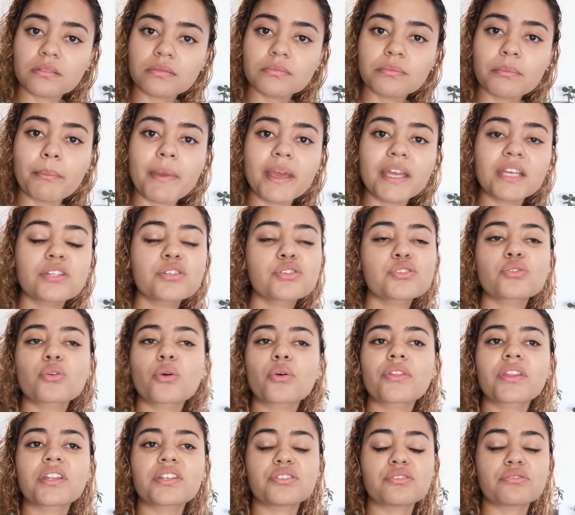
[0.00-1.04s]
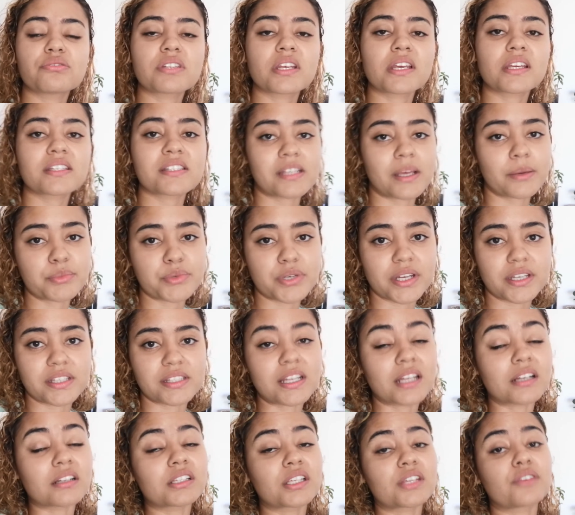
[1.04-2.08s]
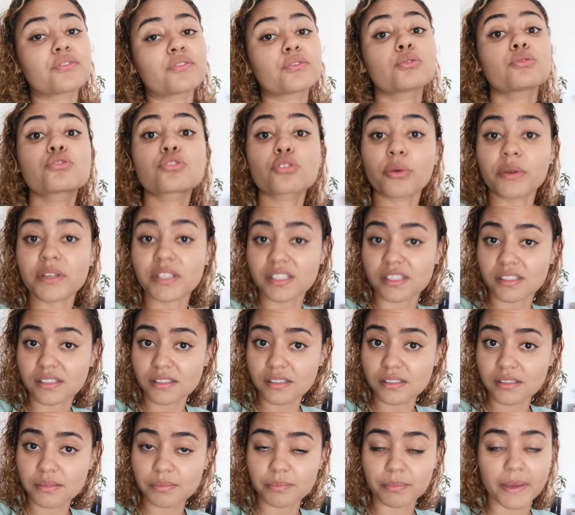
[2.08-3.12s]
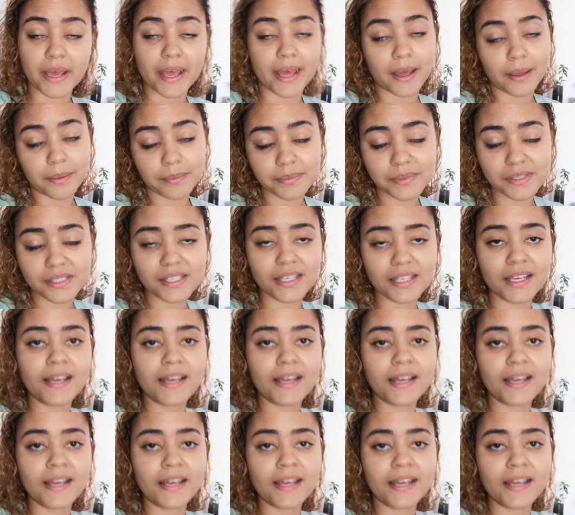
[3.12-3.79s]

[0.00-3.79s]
Make sure that you take subjects that will give you choices, perhaps.